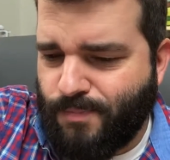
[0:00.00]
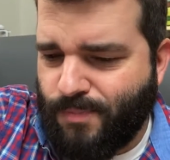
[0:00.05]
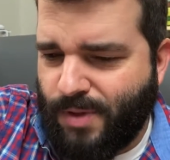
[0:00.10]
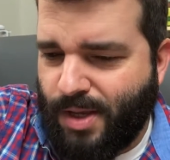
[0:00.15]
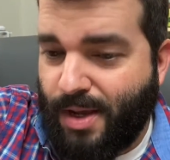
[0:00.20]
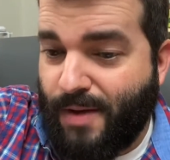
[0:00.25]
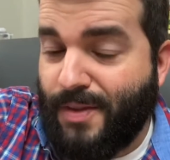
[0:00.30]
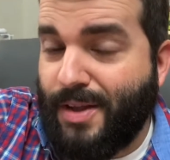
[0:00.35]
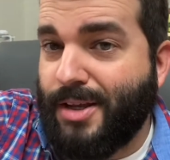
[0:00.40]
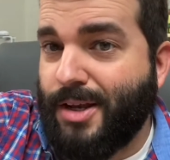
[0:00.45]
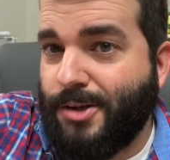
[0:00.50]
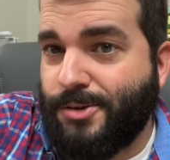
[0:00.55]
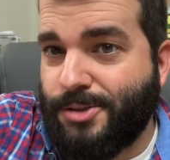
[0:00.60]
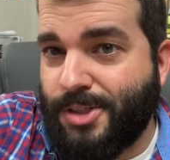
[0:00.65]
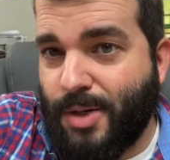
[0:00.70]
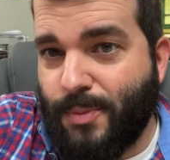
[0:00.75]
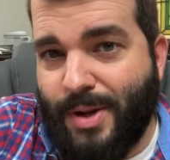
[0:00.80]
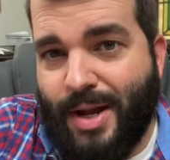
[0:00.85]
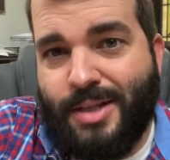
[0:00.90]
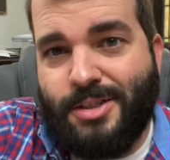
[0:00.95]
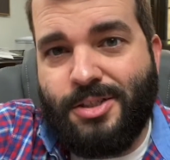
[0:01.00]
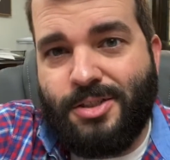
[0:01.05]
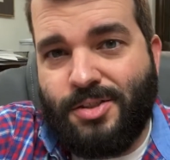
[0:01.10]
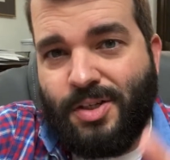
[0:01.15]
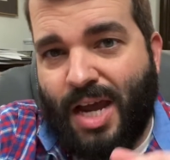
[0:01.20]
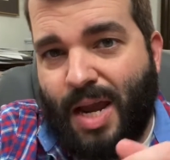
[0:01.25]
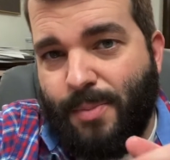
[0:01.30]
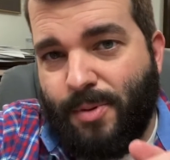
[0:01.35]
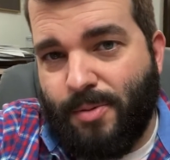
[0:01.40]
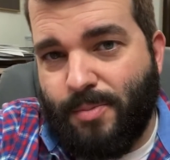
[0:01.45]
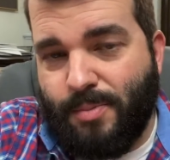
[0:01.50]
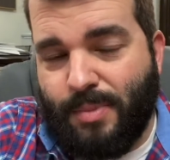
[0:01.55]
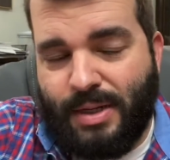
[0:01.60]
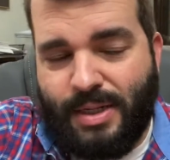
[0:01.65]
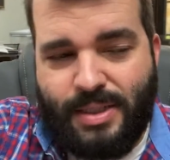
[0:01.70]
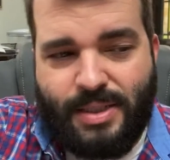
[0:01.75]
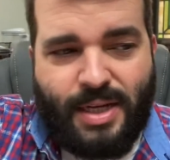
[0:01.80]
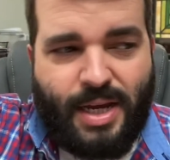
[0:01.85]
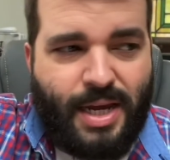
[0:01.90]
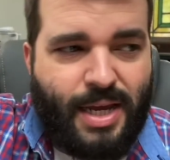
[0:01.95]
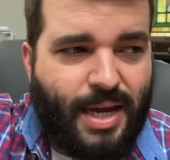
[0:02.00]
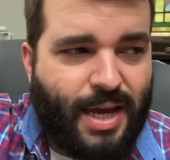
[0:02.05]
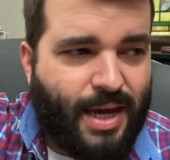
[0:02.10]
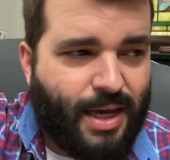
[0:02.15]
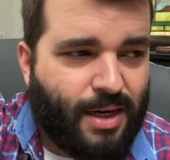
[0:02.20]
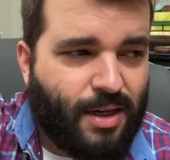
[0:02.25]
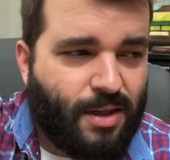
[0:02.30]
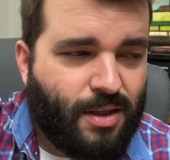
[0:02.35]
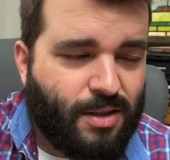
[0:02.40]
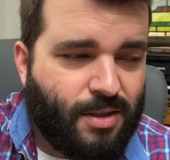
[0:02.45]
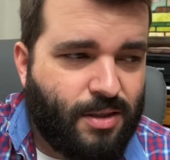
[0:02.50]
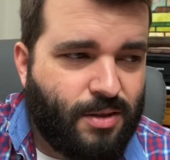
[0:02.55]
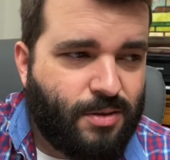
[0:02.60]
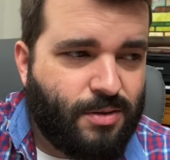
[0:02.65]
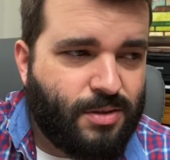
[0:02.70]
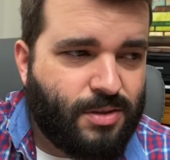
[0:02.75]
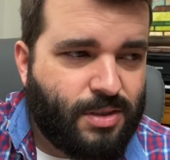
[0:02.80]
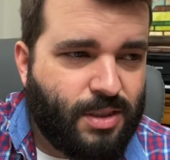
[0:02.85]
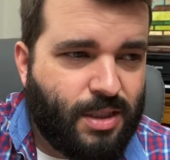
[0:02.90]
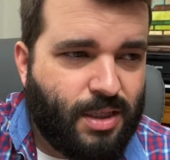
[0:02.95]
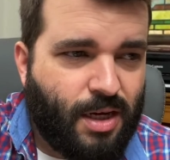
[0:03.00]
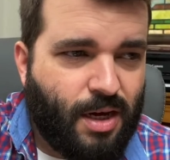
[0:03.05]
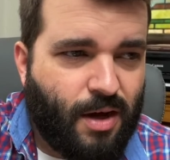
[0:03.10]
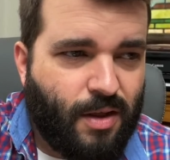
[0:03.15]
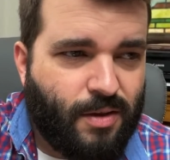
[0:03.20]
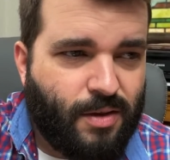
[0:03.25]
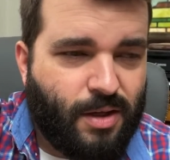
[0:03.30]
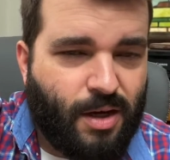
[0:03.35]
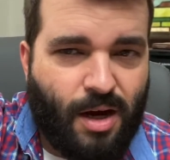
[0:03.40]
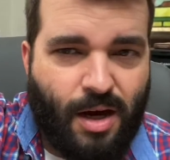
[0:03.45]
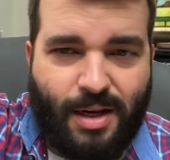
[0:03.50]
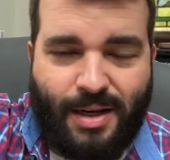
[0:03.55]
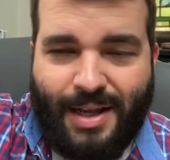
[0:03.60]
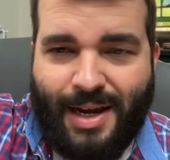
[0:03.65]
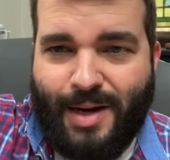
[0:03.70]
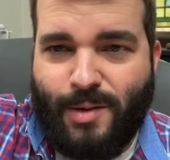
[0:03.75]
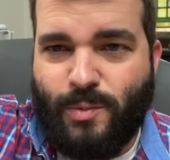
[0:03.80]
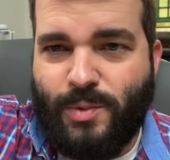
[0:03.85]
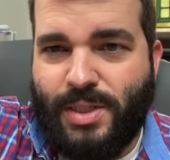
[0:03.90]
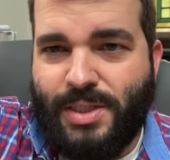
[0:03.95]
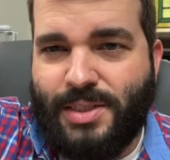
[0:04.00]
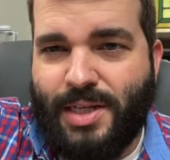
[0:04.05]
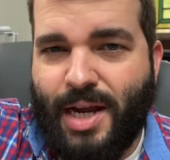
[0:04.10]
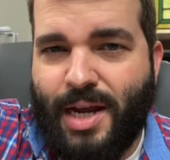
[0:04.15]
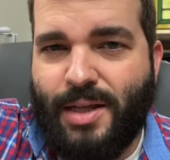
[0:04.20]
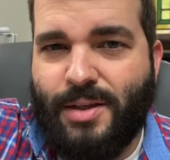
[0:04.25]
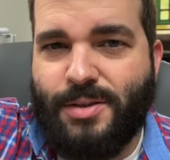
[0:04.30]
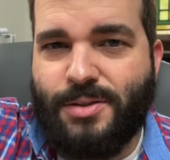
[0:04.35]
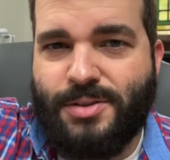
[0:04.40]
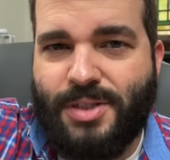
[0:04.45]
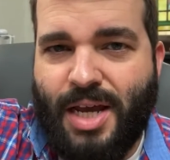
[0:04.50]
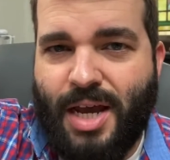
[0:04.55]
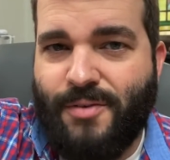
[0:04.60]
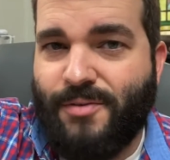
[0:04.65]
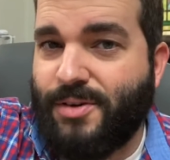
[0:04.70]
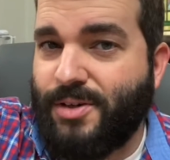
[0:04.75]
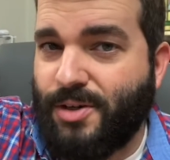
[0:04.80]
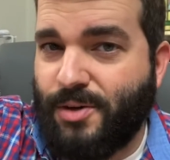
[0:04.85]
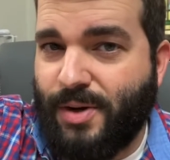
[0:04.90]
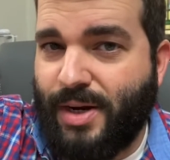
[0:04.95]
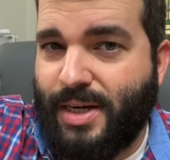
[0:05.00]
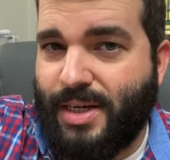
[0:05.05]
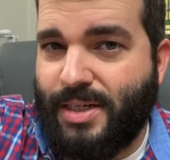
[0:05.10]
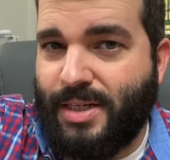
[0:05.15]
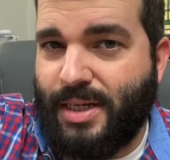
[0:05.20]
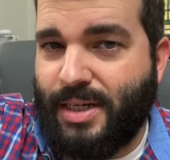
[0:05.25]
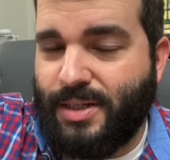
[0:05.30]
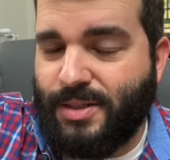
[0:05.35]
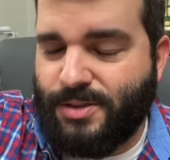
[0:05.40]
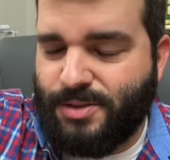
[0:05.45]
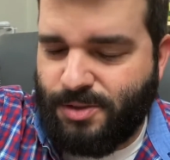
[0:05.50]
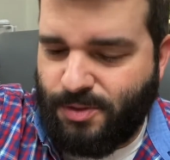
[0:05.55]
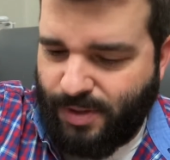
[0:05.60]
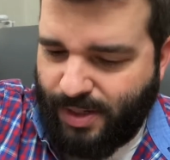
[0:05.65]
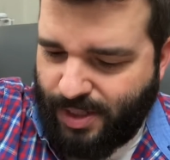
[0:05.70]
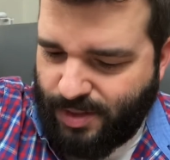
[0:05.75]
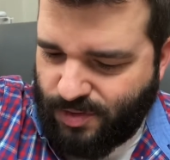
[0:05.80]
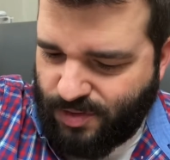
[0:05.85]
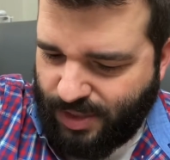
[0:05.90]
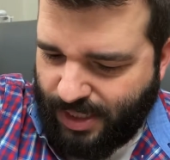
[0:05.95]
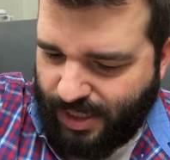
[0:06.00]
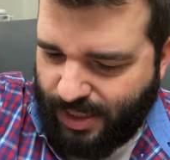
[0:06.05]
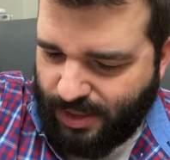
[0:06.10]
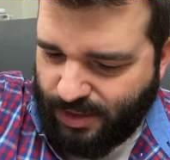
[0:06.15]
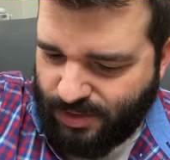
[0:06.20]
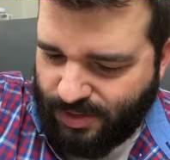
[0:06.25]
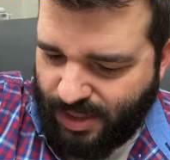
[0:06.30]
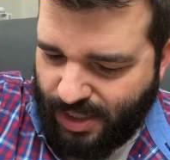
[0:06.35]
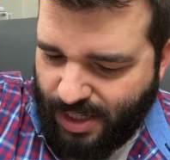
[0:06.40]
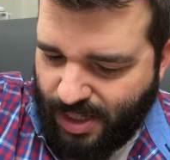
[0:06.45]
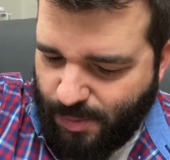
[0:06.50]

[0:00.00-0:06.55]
And then yesterday we had Cyber Monday. You had all those online retailers having great deals, great sales.